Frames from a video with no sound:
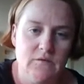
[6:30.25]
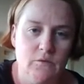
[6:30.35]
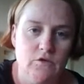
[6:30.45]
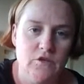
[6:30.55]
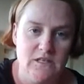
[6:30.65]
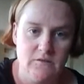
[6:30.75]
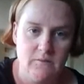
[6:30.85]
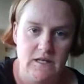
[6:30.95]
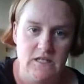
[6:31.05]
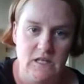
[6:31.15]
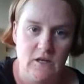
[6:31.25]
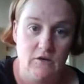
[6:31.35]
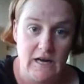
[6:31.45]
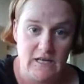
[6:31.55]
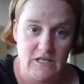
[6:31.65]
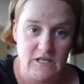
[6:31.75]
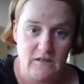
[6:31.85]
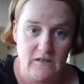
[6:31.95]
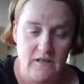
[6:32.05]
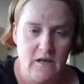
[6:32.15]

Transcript: for transformation and creation.